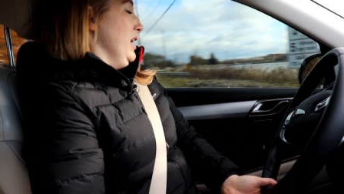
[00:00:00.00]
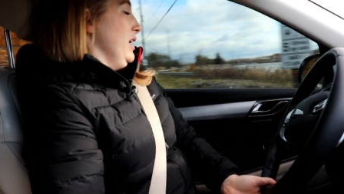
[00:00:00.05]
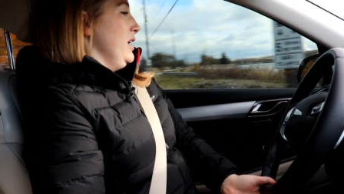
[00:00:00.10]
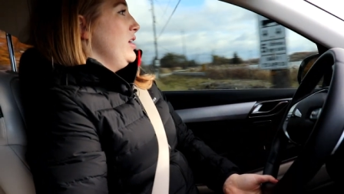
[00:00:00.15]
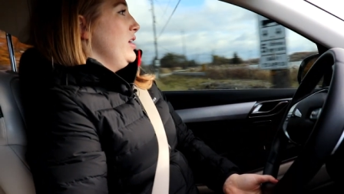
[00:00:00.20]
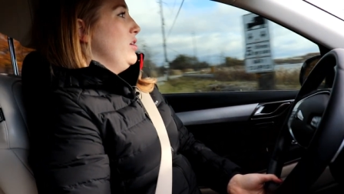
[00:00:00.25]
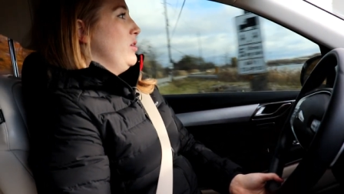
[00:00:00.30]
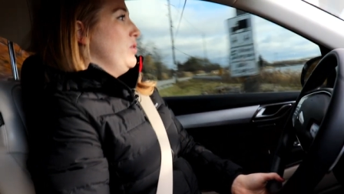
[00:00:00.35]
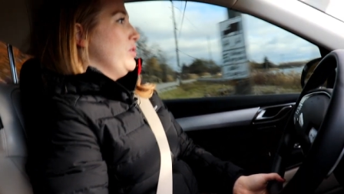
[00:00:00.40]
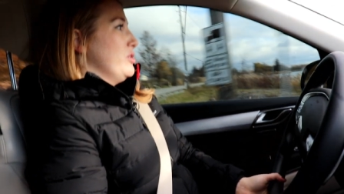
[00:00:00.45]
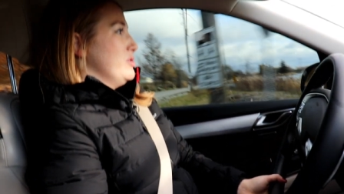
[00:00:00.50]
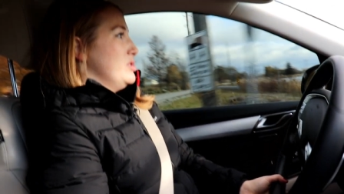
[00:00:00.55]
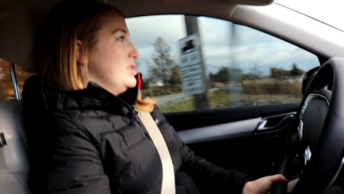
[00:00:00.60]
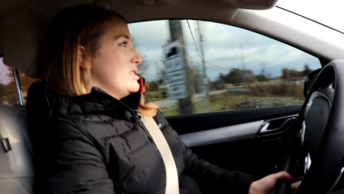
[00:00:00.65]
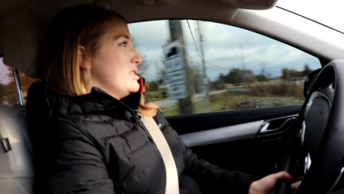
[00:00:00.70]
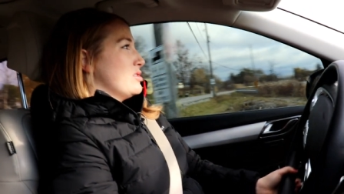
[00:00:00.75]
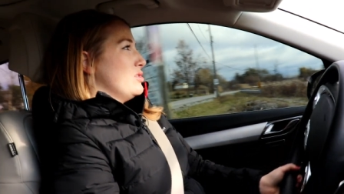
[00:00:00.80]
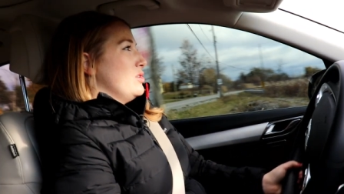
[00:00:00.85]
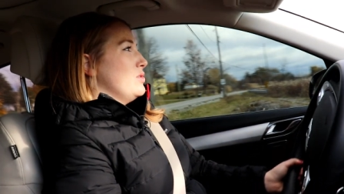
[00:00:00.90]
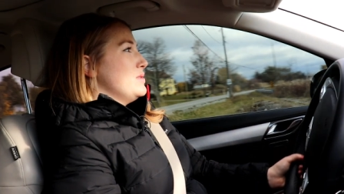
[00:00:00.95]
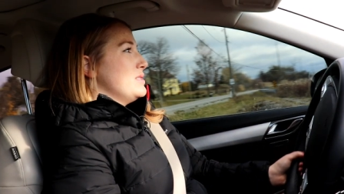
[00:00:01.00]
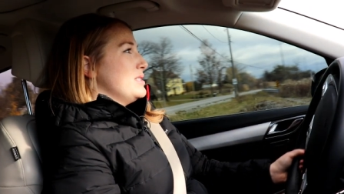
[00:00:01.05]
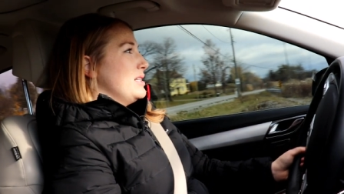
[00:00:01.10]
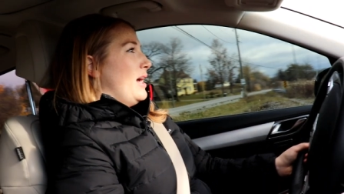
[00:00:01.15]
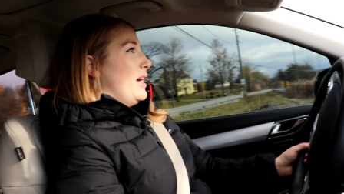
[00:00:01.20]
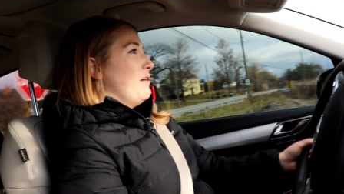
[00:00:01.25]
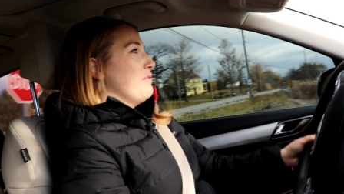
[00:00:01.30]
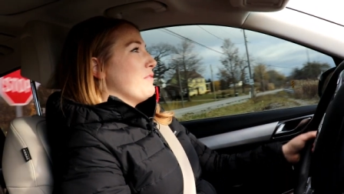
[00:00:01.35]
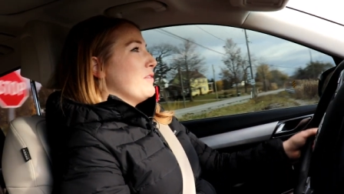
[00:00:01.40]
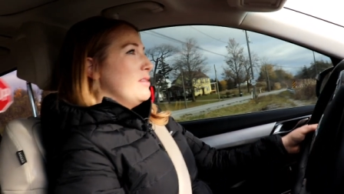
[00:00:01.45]
you know, you're just close to
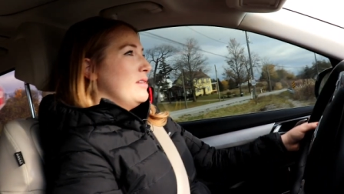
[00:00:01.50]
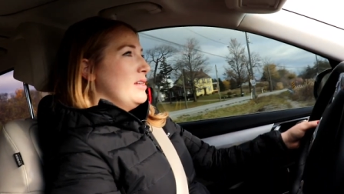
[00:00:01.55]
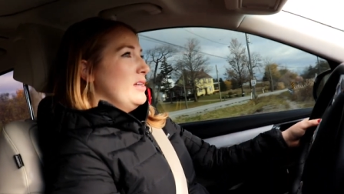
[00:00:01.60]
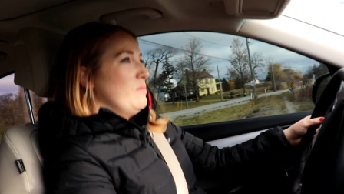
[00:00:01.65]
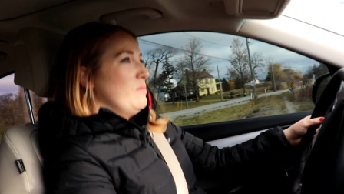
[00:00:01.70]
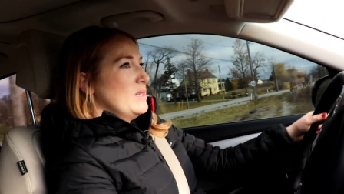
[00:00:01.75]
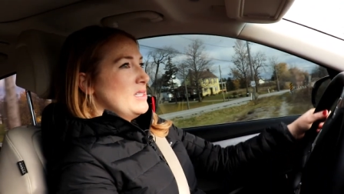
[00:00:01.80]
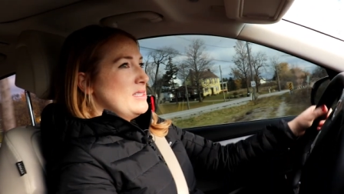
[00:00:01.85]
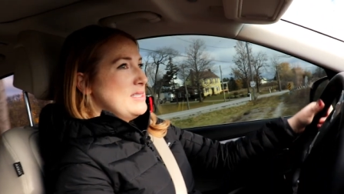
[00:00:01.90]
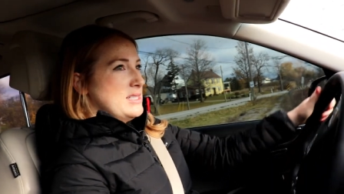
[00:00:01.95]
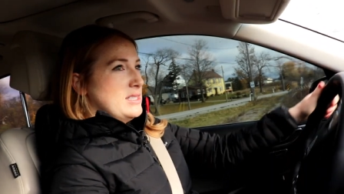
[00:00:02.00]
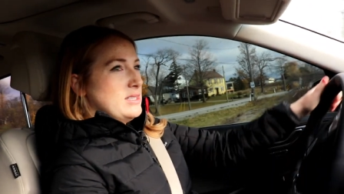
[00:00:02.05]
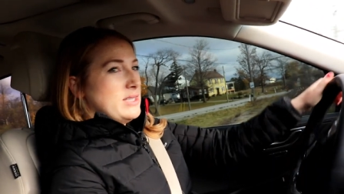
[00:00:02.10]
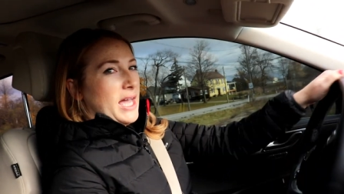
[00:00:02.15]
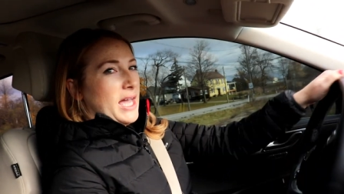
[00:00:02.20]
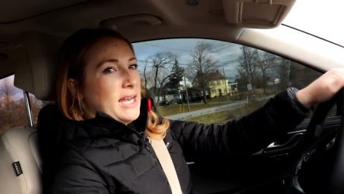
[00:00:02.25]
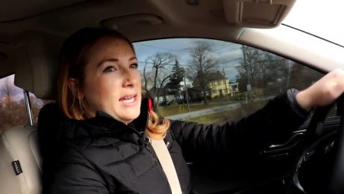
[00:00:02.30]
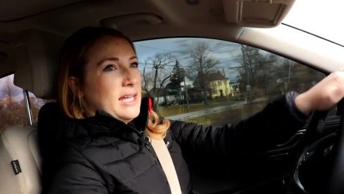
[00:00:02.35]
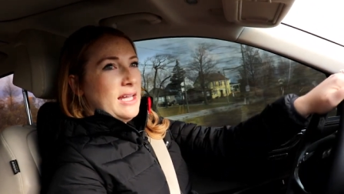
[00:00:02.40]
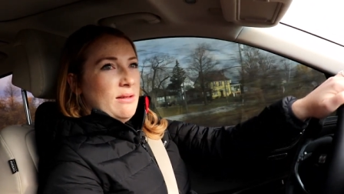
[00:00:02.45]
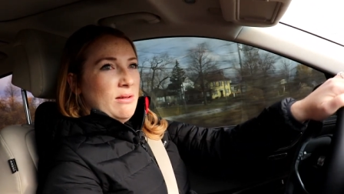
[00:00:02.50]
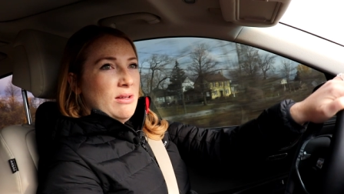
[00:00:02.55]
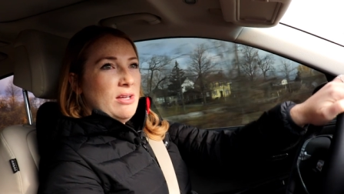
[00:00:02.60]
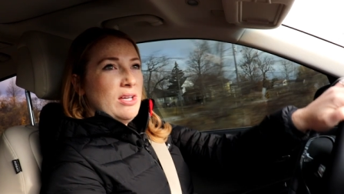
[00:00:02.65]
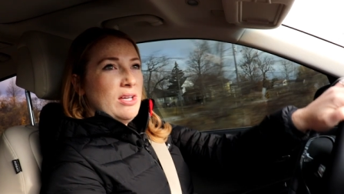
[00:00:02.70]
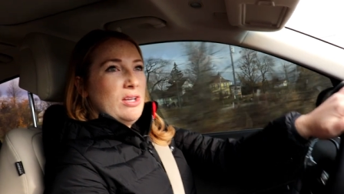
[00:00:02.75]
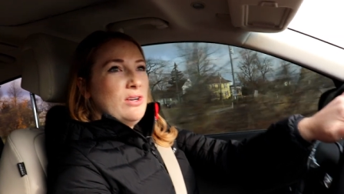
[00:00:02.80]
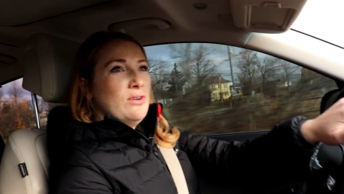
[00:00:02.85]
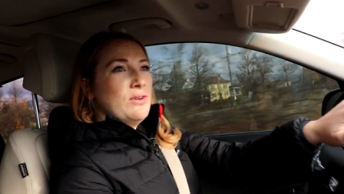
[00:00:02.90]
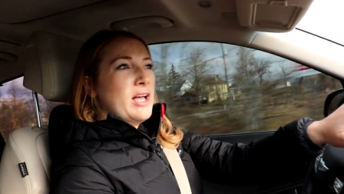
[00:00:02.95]
everything, but still getting,
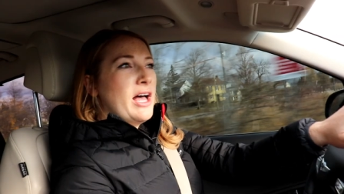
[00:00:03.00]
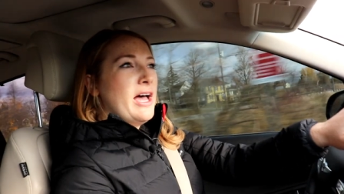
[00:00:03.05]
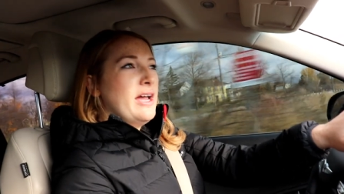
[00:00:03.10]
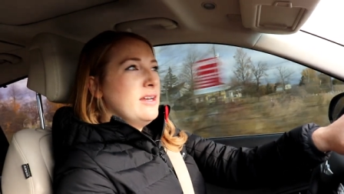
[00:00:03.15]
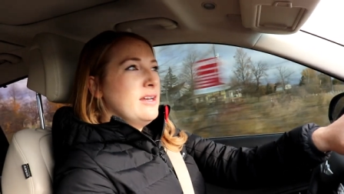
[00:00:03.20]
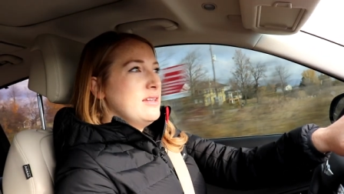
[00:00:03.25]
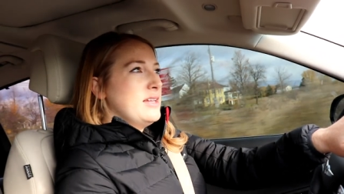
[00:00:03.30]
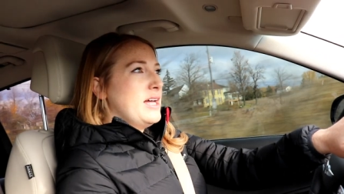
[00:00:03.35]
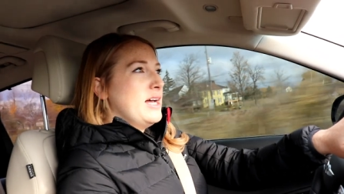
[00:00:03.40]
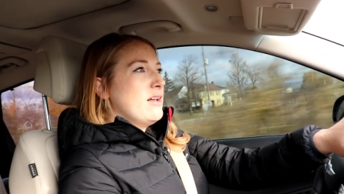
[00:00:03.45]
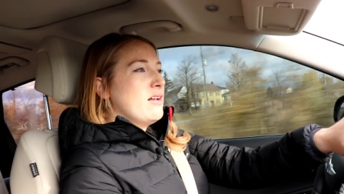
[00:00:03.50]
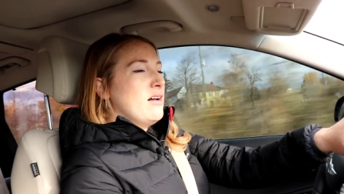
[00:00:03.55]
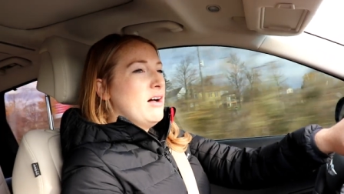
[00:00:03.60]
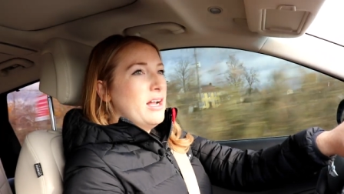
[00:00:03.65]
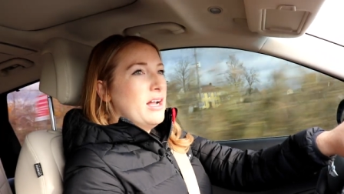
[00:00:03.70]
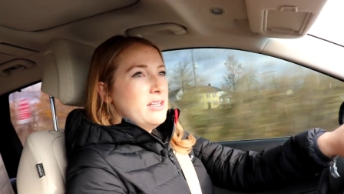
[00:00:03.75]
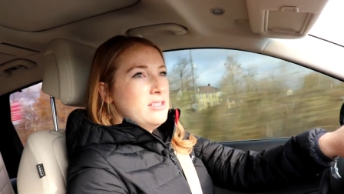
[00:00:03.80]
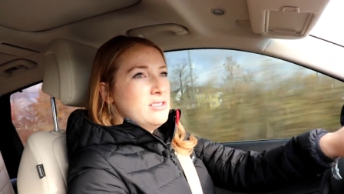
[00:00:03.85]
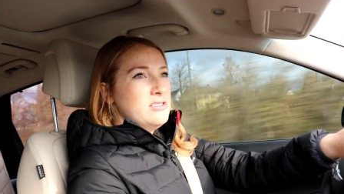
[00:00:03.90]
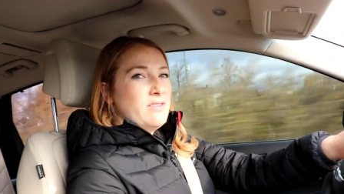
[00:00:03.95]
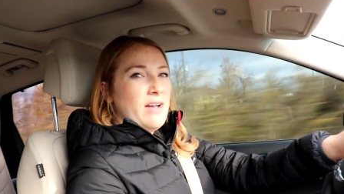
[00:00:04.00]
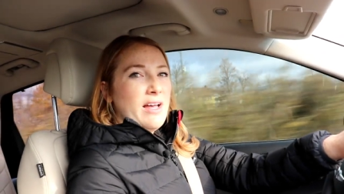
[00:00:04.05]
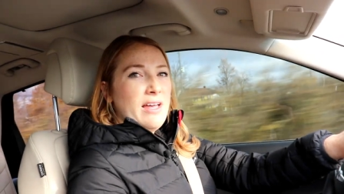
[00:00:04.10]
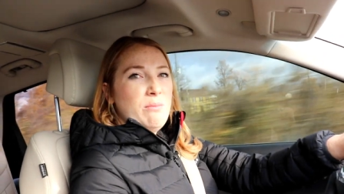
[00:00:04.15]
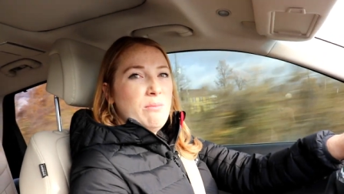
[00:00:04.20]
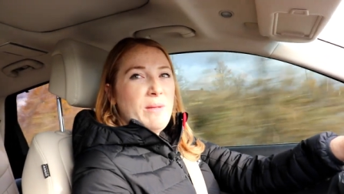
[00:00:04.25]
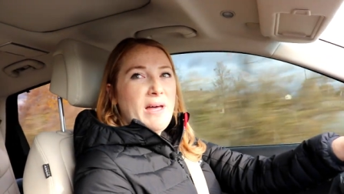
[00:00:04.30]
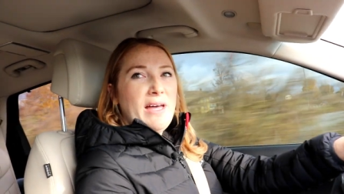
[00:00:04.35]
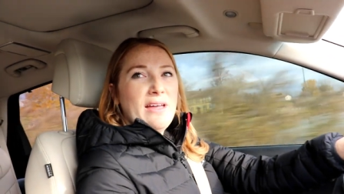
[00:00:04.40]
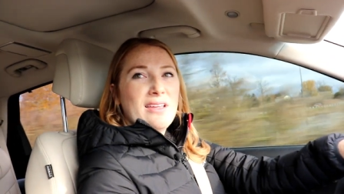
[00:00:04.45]
you know, kind of that cottage
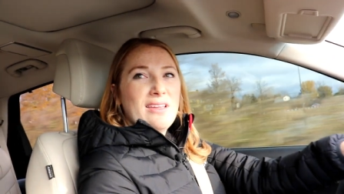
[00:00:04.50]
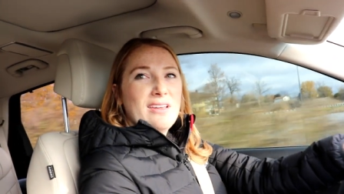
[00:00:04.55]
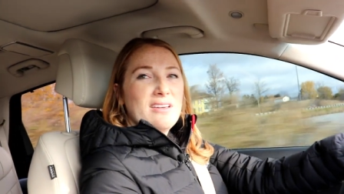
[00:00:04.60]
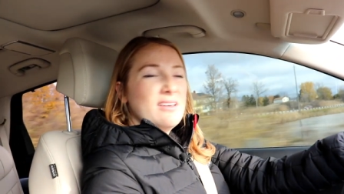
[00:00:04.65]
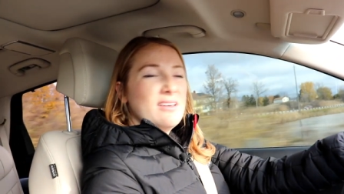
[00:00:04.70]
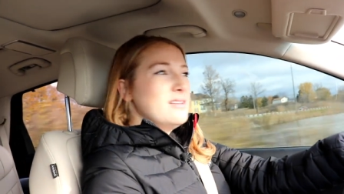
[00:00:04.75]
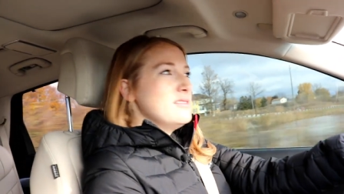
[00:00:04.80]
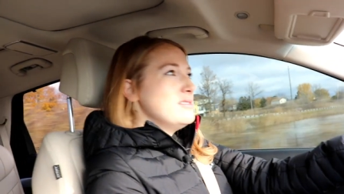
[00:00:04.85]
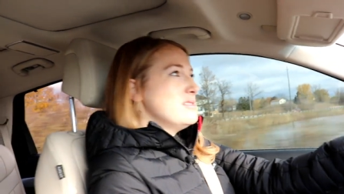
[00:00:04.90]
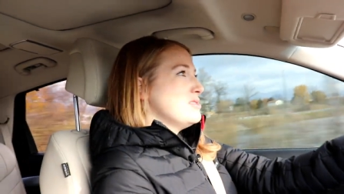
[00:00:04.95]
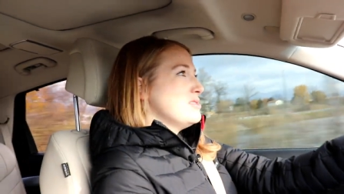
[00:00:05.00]
vibe back here.